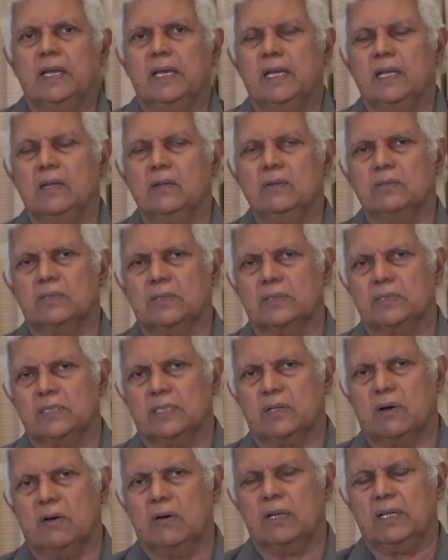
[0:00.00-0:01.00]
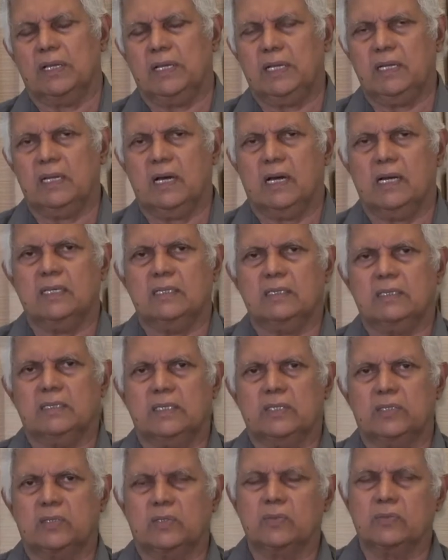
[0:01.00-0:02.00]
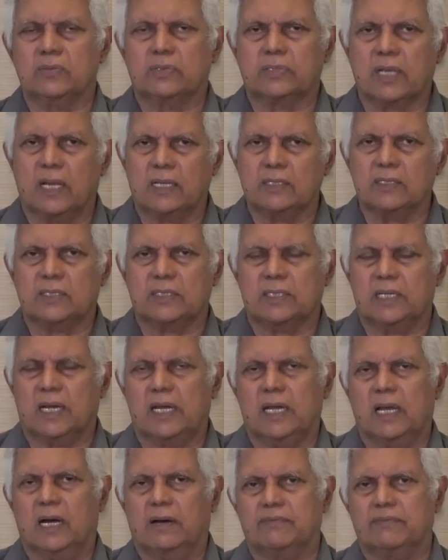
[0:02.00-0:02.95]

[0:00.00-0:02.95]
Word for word: He loses it all, he dies, his two sons die